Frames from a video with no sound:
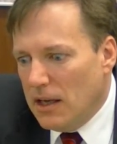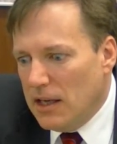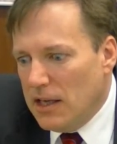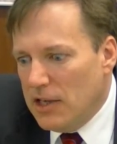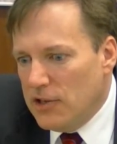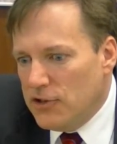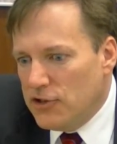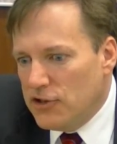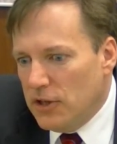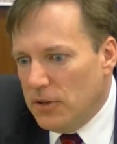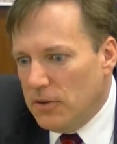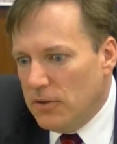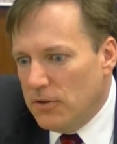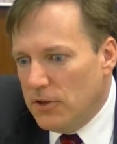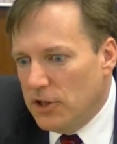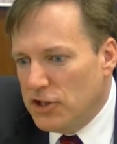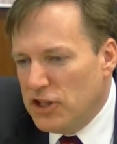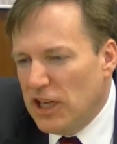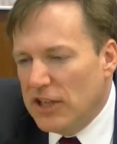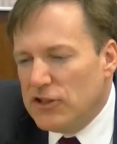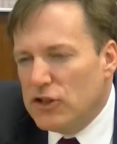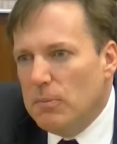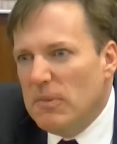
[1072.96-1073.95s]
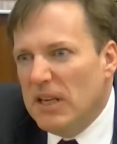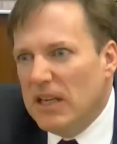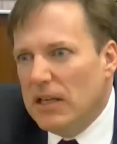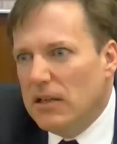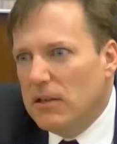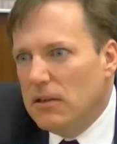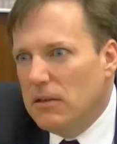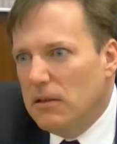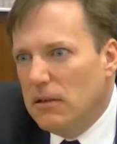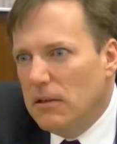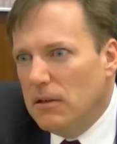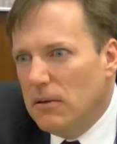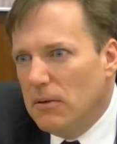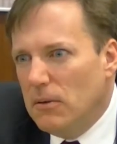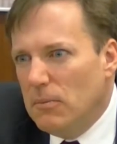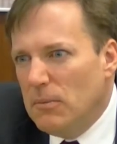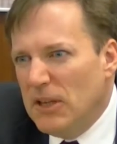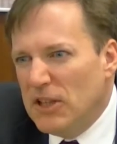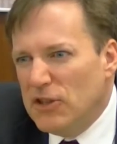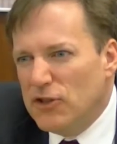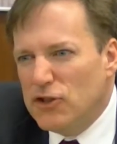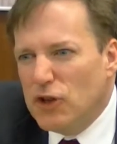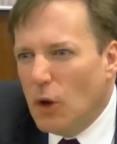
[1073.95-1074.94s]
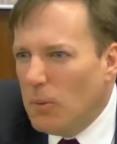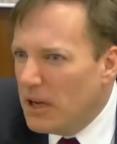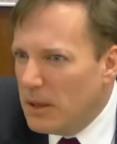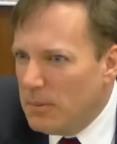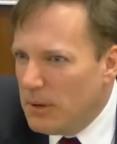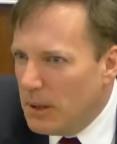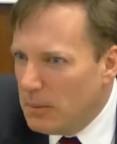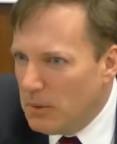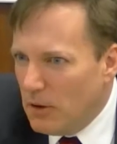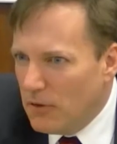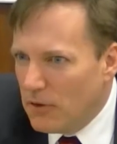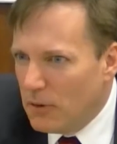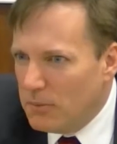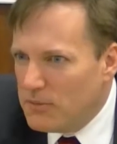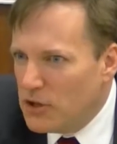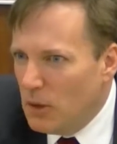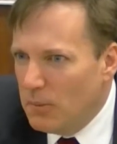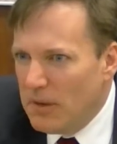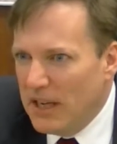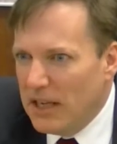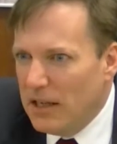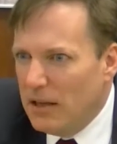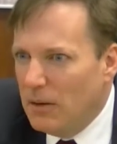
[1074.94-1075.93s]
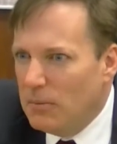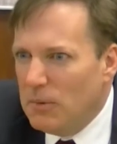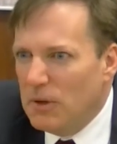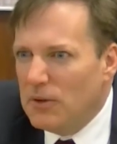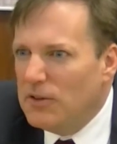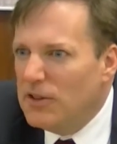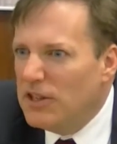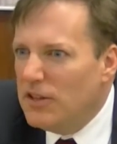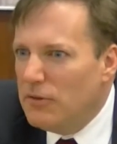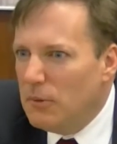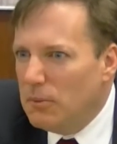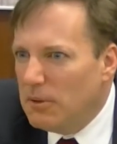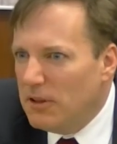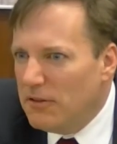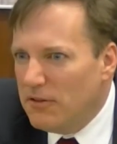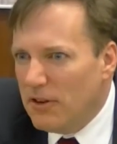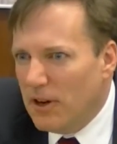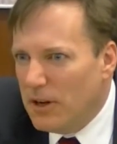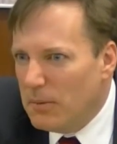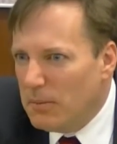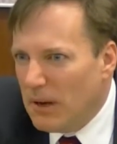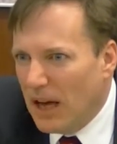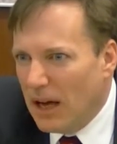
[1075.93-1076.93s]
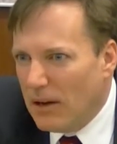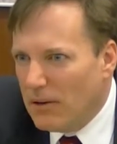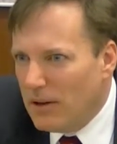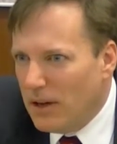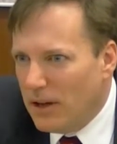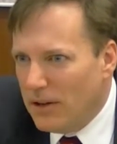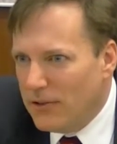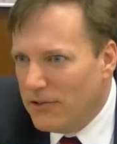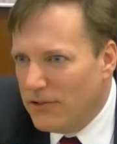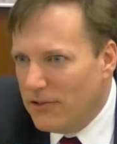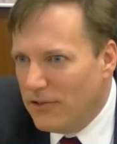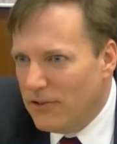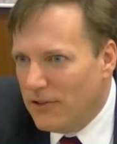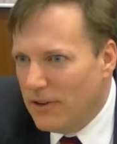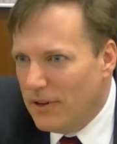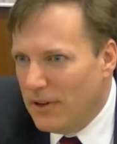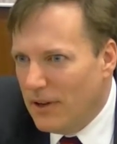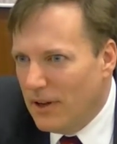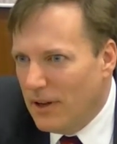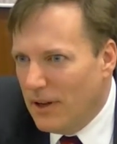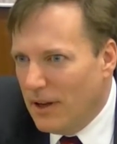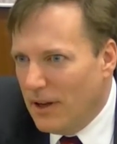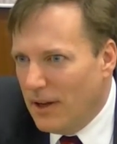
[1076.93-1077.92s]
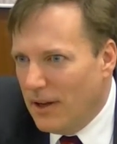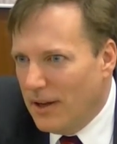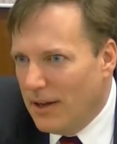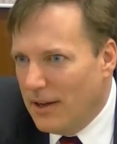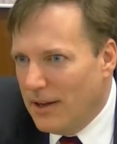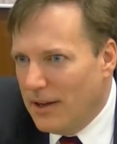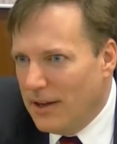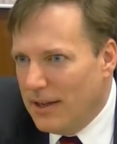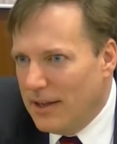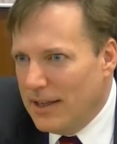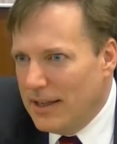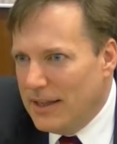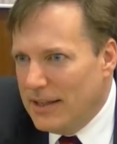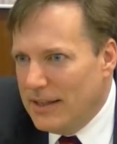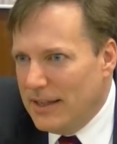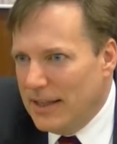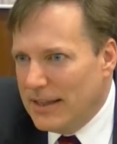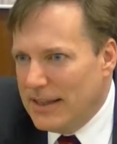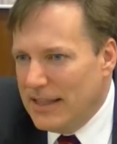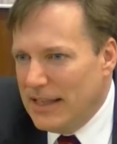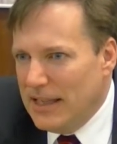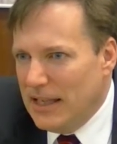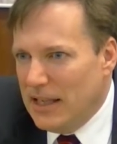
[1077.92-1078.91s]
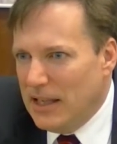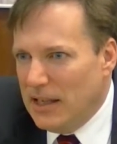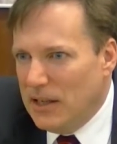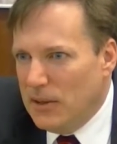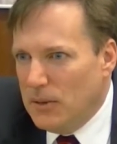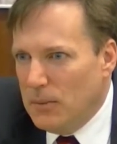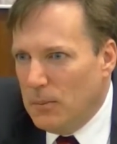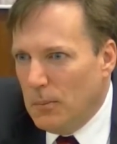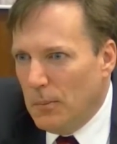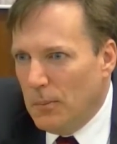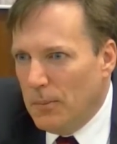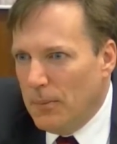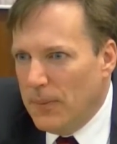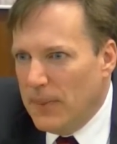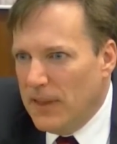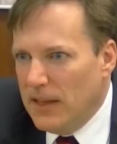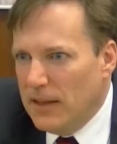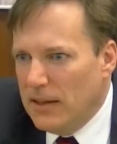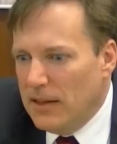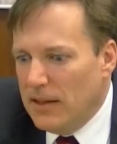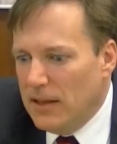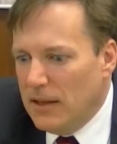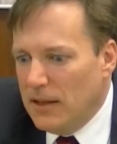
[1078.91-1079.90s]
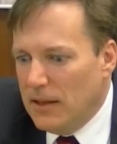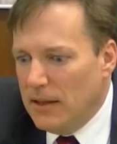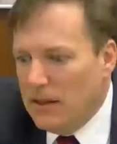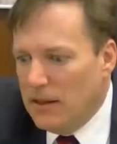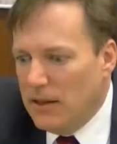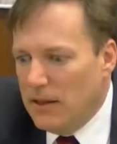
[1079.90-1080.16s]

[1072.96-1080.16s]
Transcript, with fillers: is the the chance to meet meet so many people from so many unbelievably varied backgrounds that the the